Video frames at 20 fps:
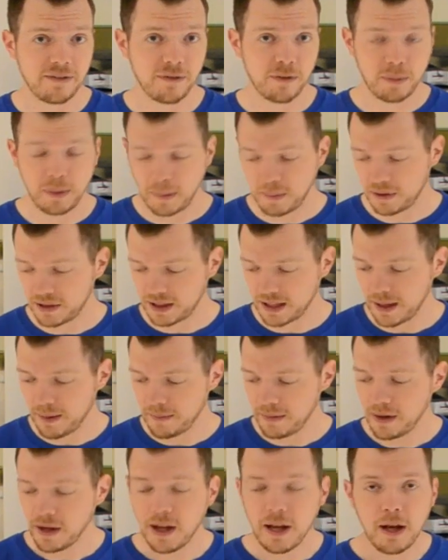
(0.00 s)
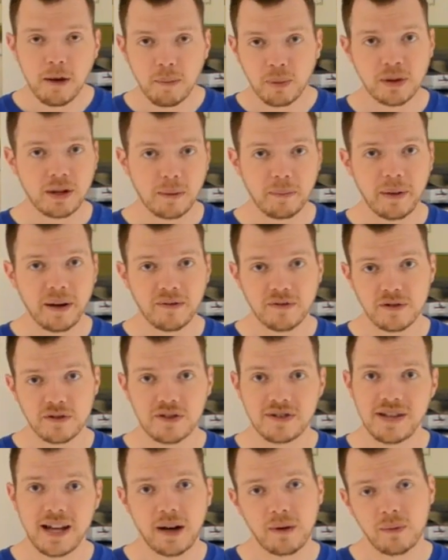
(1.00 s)
for people to come and put their
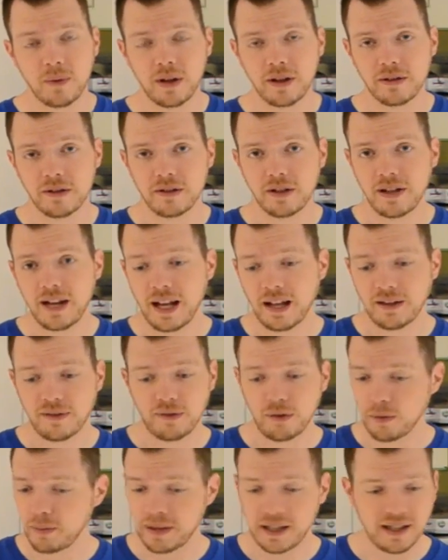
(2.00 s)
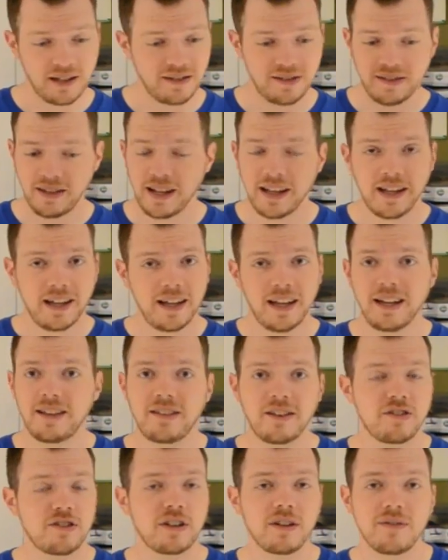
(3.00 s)
beverages down while they're on the dance floor because it's
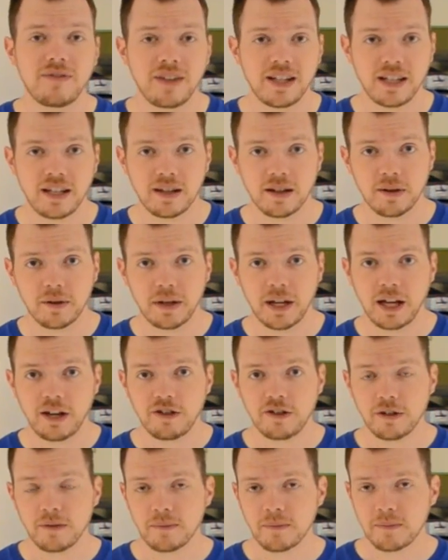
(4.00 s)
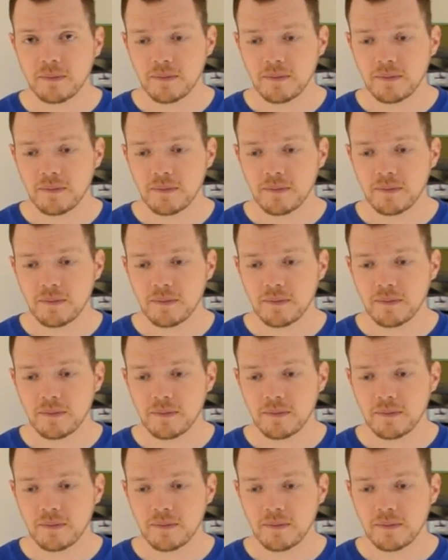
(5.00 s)
such a convenient location.